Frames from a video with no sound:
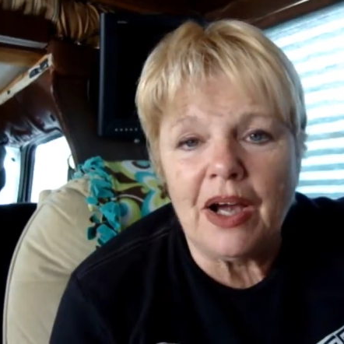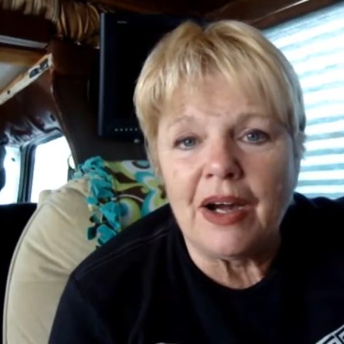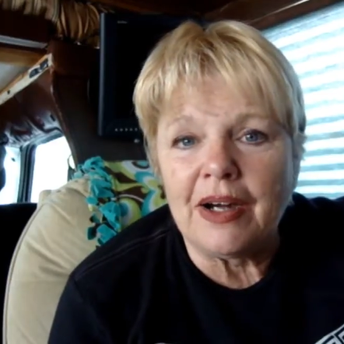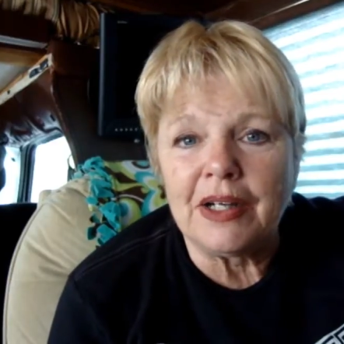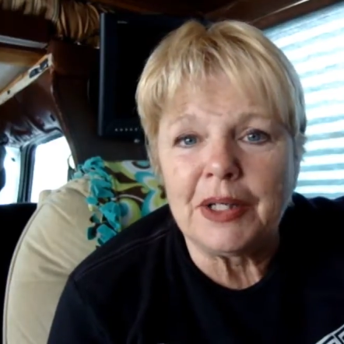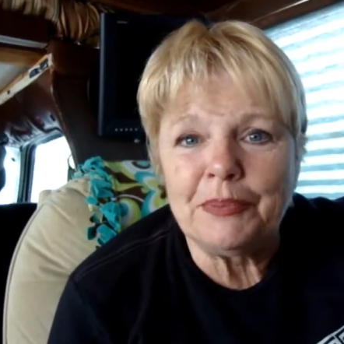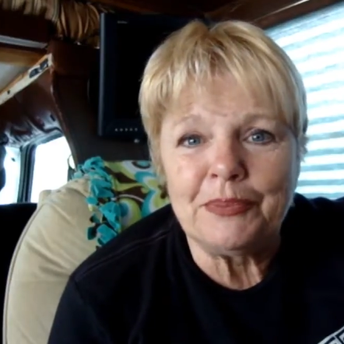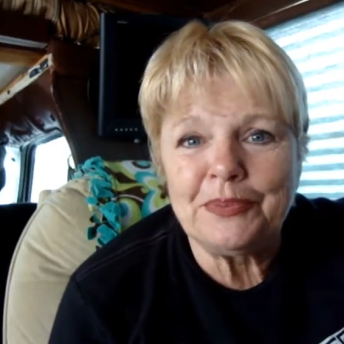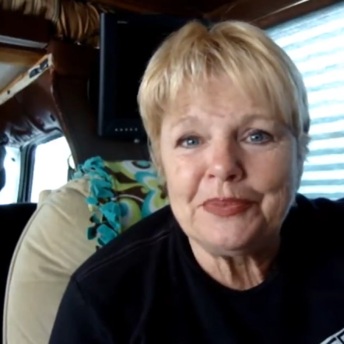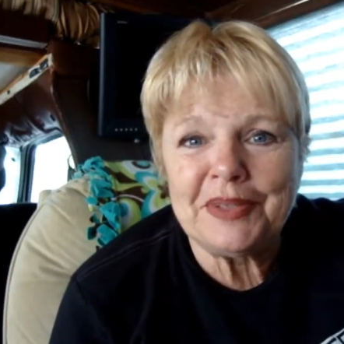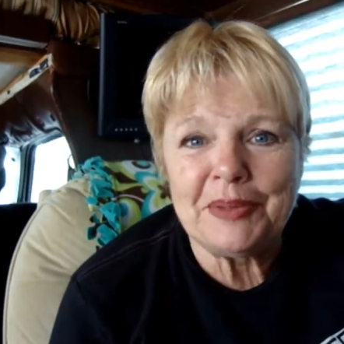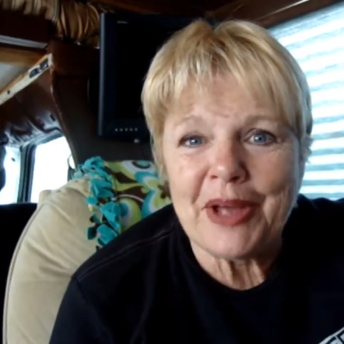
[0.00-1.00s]

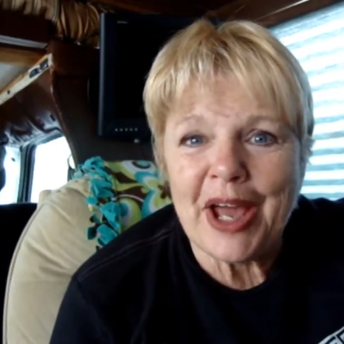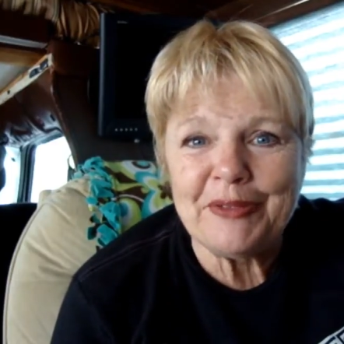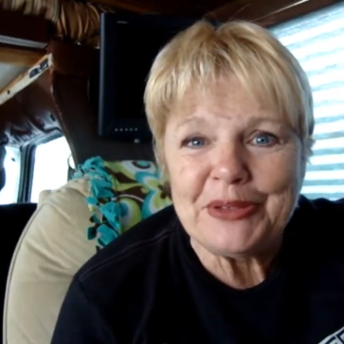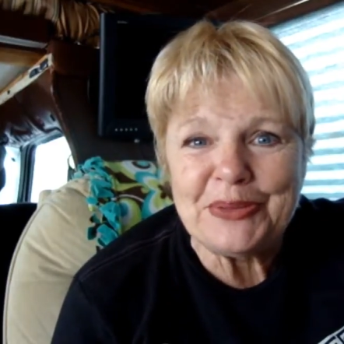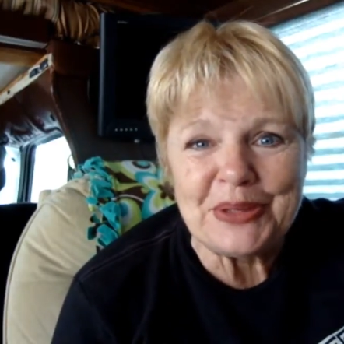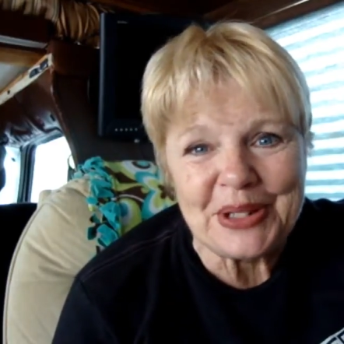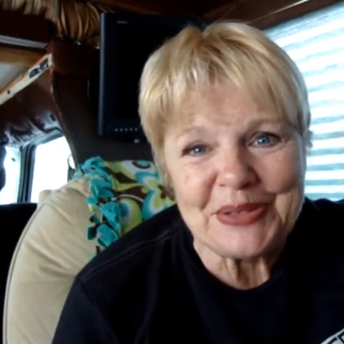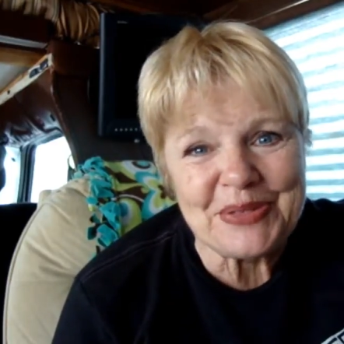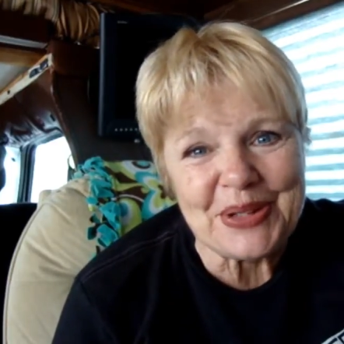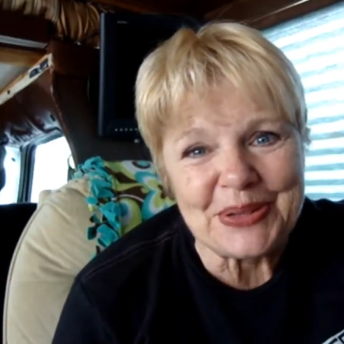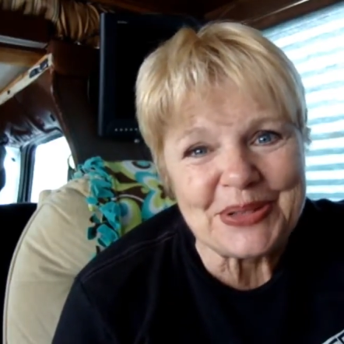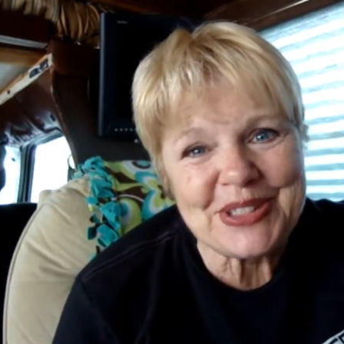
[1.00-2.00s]
I'm having one
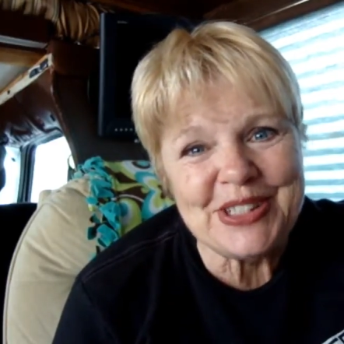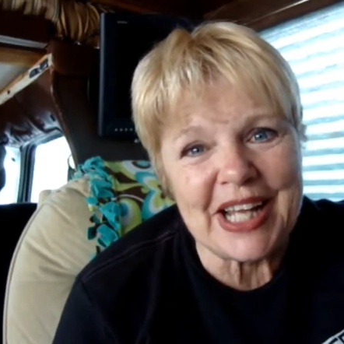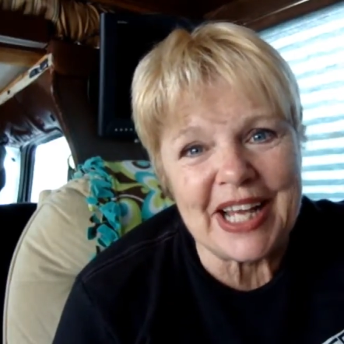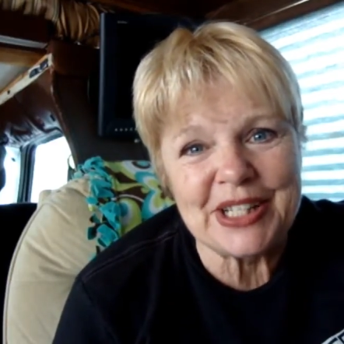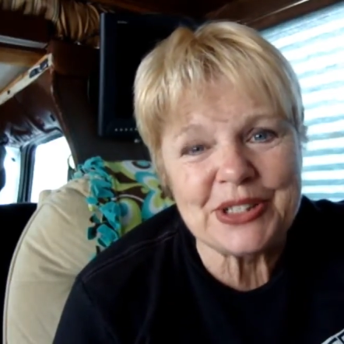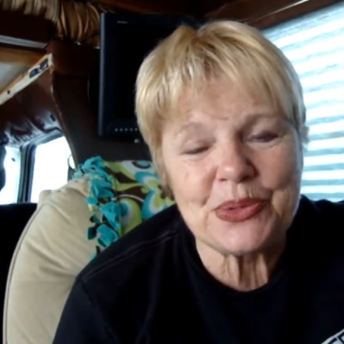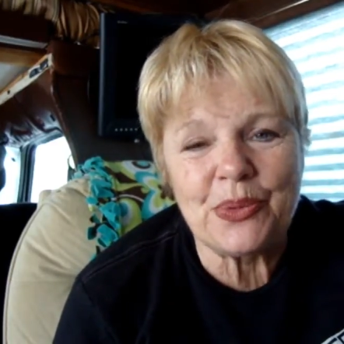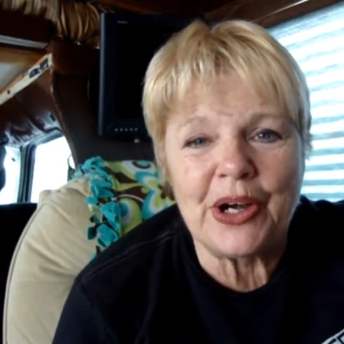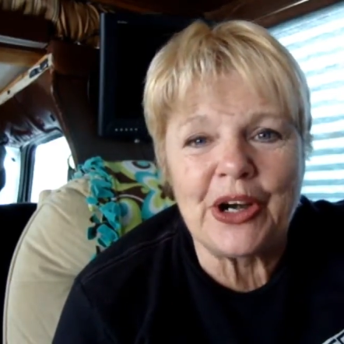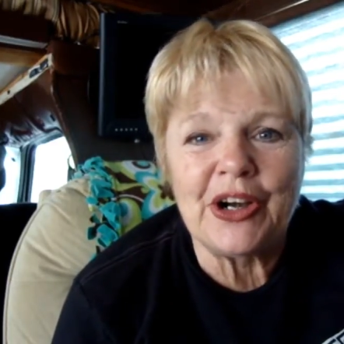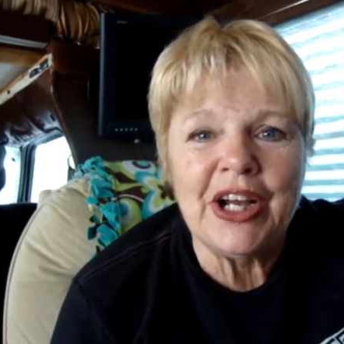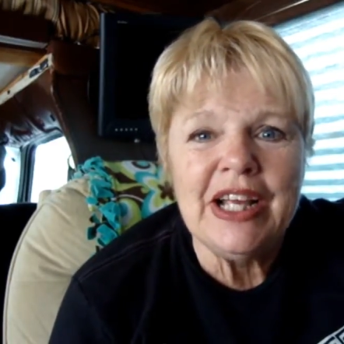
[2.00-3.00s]
of those days
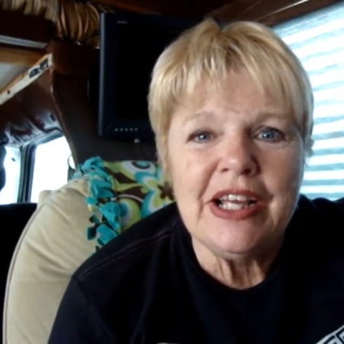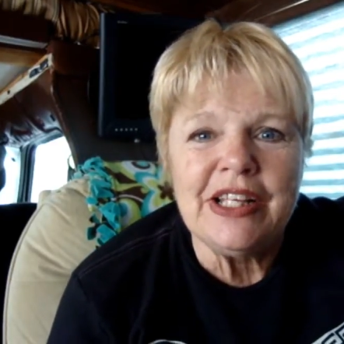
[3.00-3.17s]
where